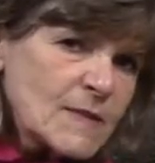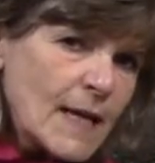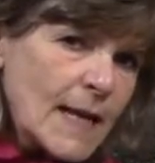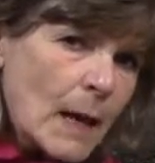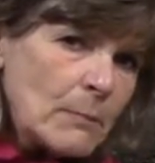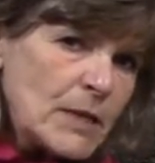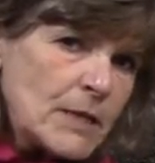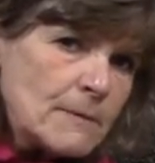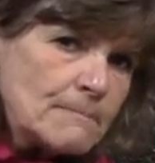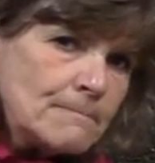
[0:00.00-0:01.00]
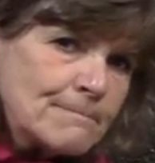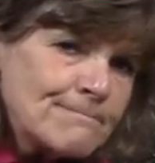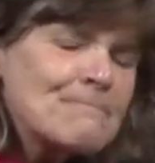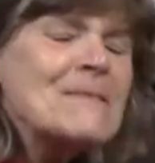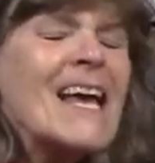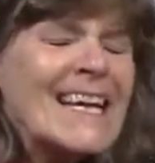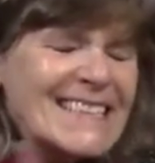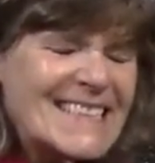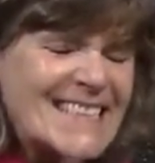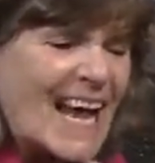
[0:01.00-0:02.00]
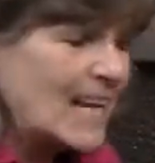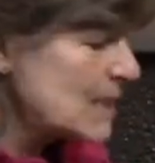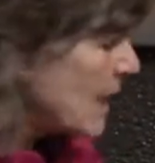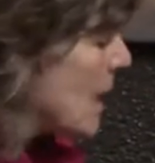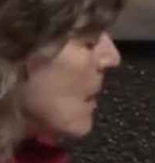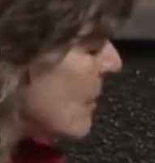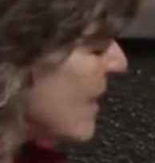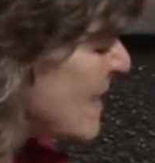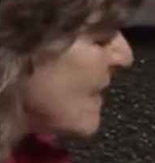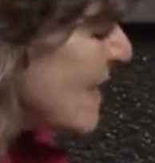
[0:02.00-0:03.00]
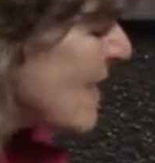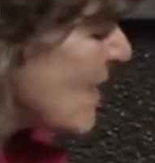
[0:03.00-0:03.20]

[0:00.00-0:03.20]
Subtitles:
that happened? Exactly, because it's